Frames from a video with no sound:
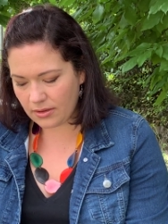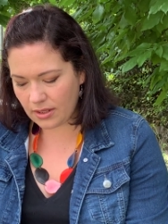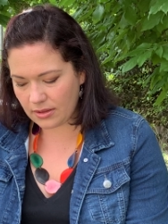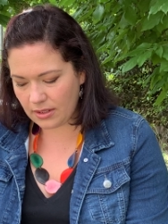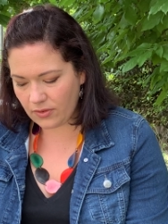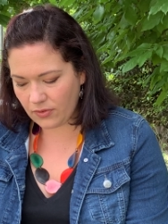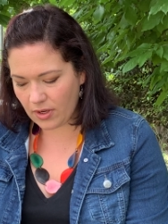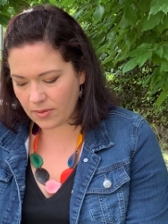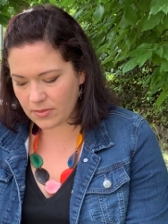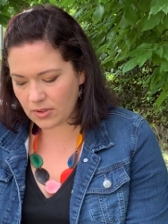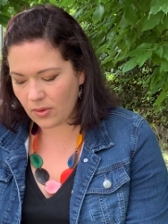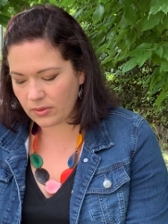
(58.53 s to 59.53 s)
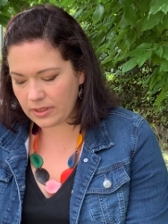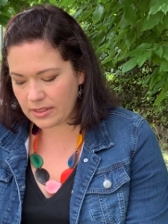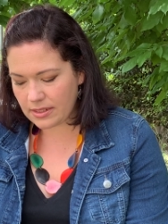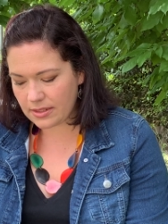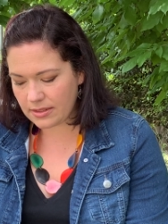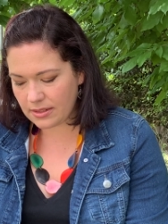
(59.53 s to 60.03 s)
The thief comes only
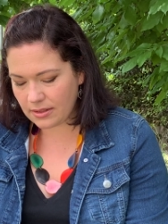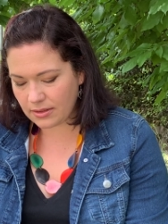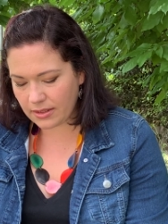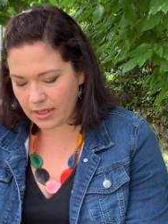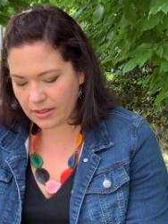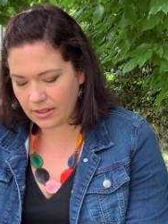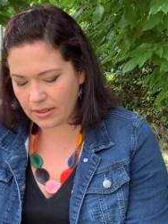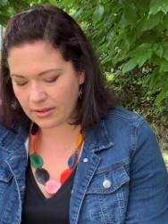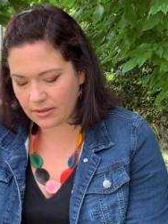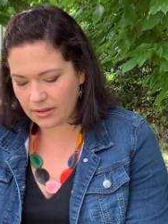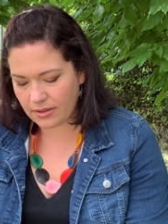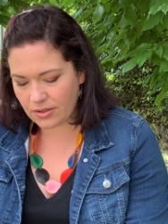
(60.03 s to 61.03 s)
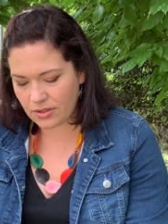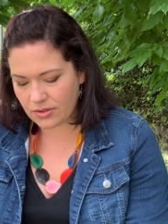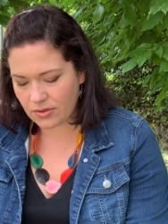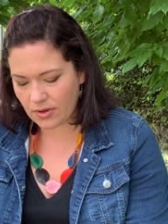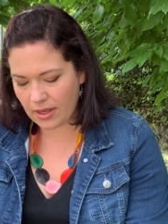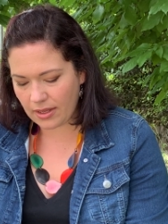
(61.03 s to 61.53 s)
to steal and kill and
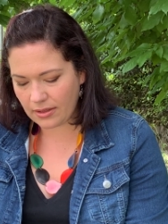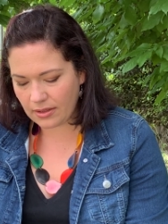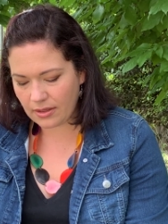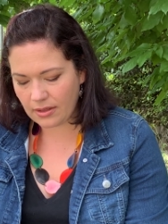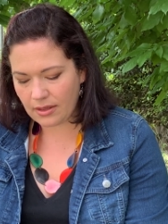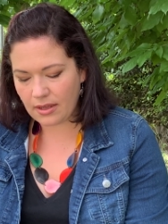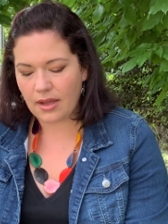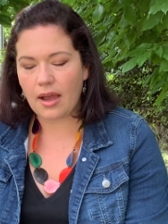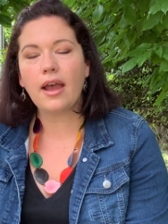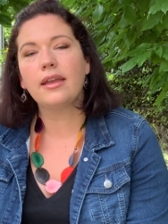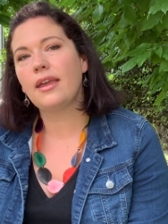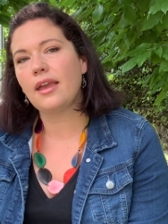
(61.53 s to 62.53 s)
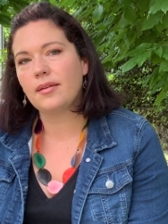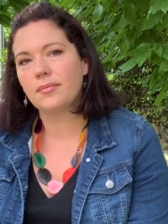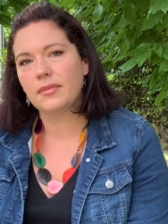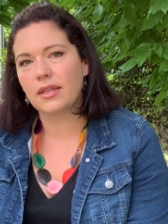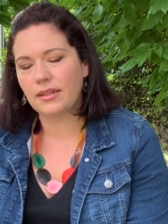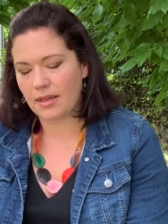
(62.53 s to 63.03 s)
destroy. I
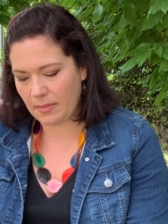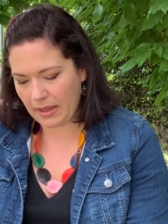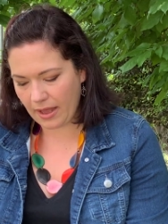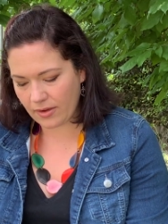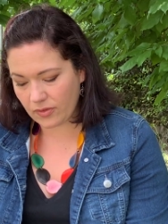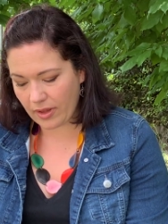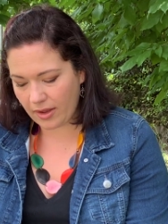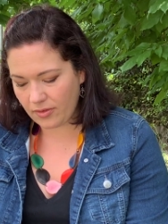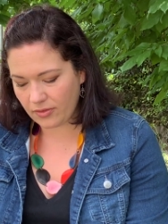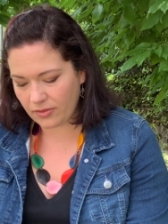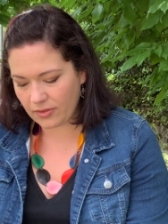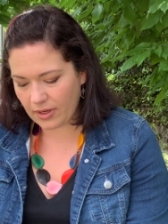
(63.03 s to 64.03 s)
came that they may have life